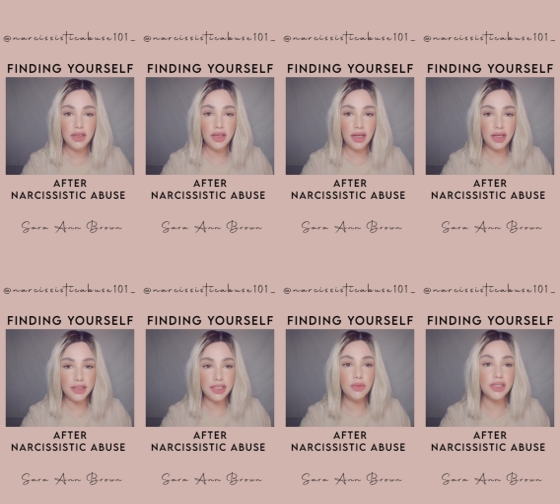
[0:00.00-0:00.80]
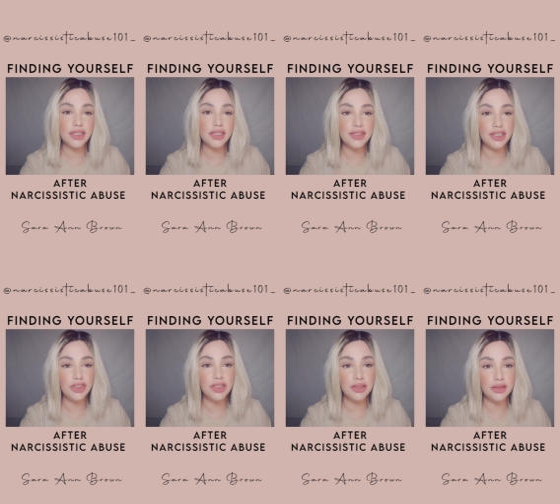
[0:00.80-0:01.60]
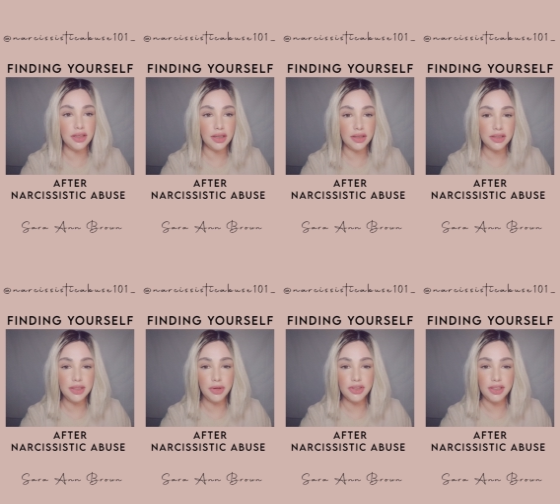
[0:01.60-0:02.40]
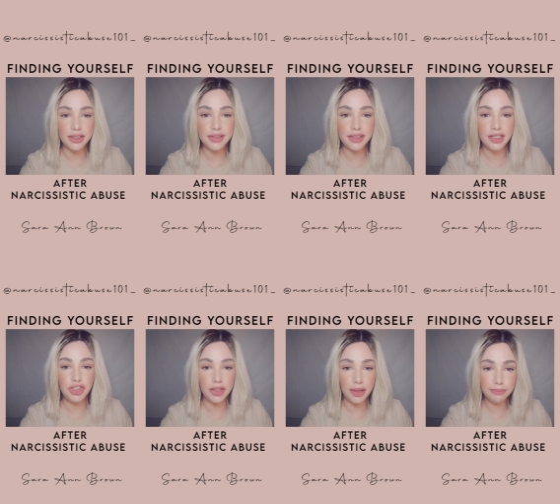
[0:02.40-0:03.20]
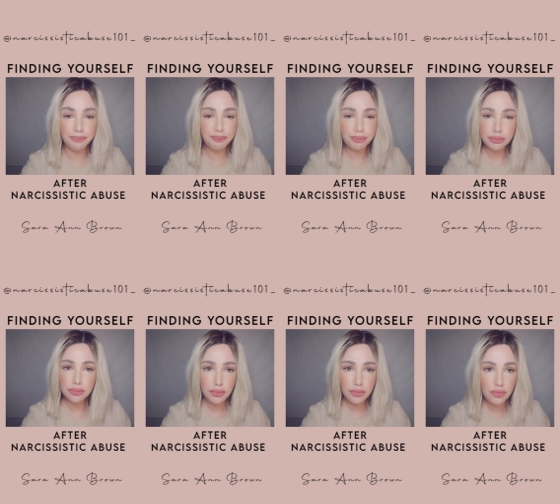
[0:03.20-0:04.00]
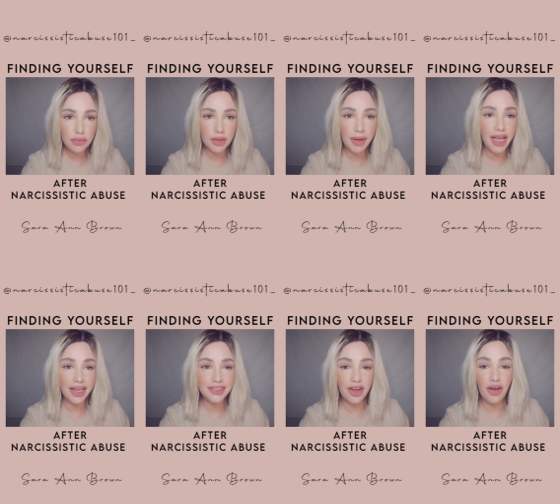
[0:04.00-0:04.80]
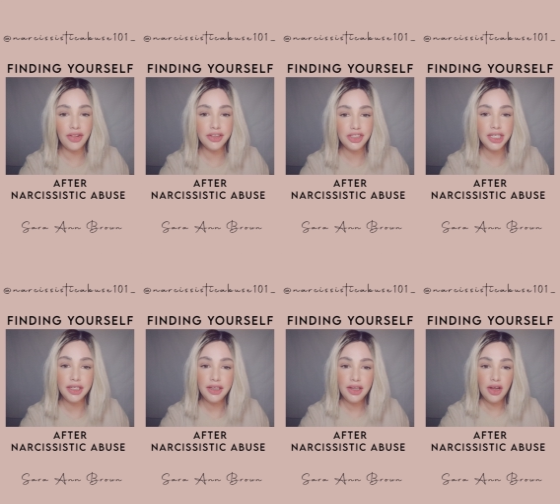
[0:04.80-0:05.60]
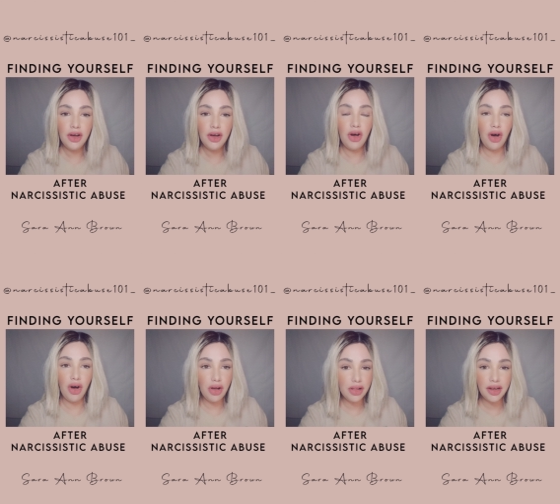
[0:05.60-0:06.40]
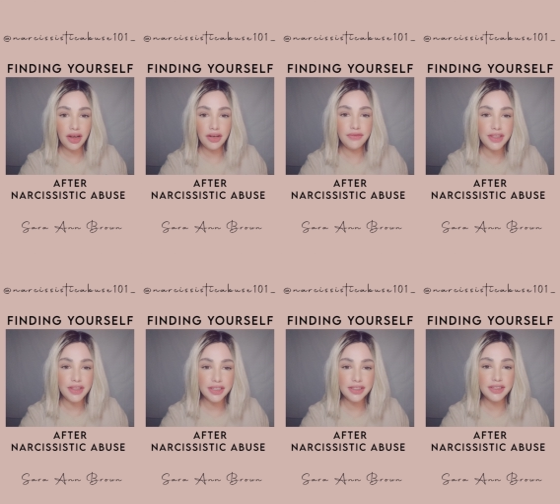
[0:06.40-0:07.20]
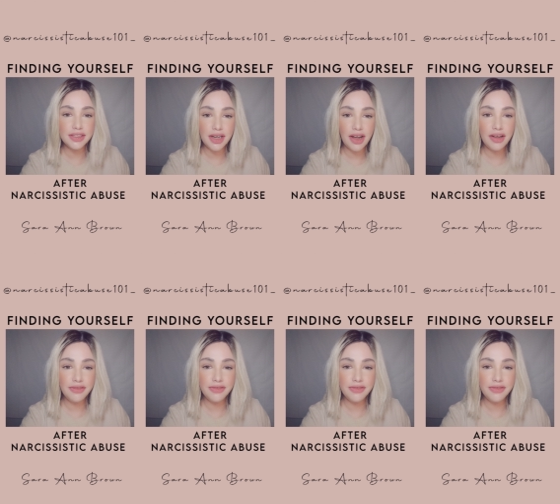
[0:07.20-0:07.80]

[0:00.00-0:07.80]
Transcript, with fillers: Uh, derealization and uh, depersonalization. And by acknowledging all of this stuff